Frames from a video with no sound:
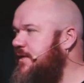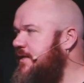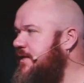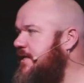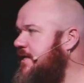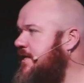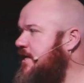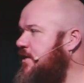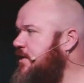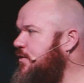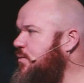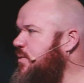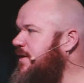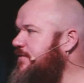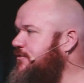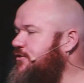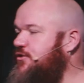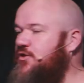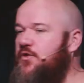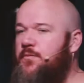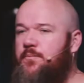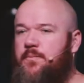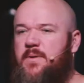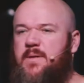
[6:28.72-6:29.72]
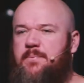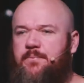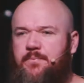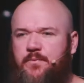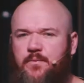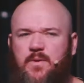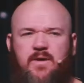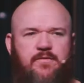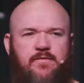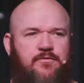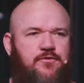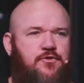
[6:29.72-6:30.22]
think, we have, two, be-
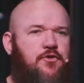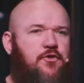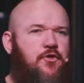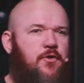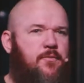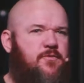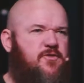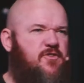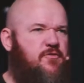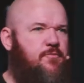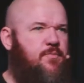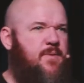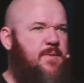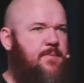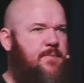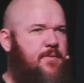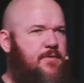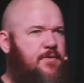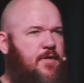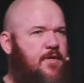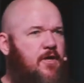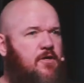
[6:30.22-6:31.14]
we have two groups of people